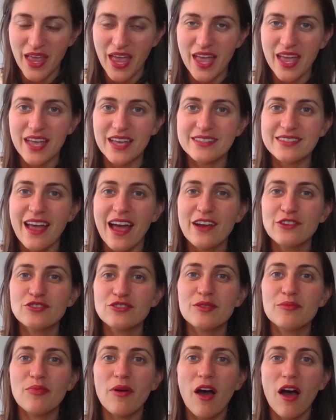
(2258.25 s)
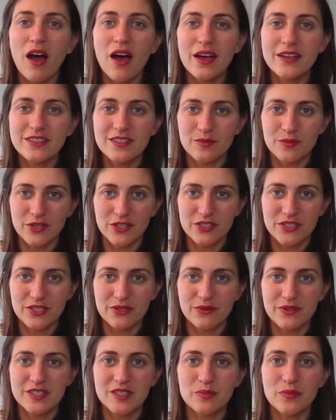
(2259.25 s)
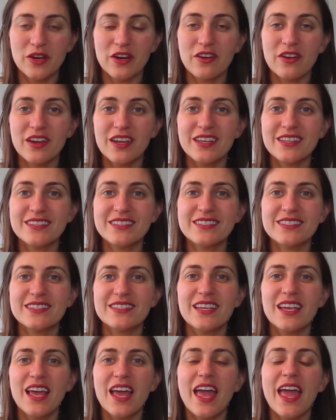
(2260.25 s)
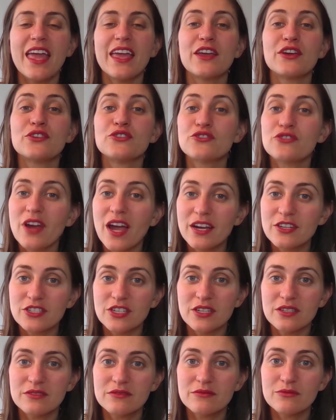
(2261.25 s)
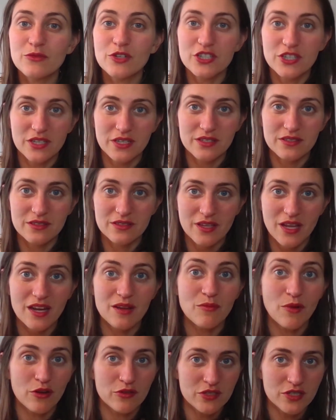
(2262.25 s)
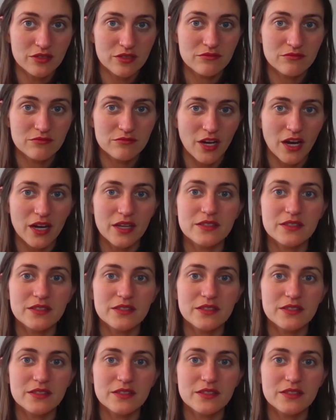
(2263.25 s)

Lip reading: it's actually possible to experience a contraction, which is an emotion, right?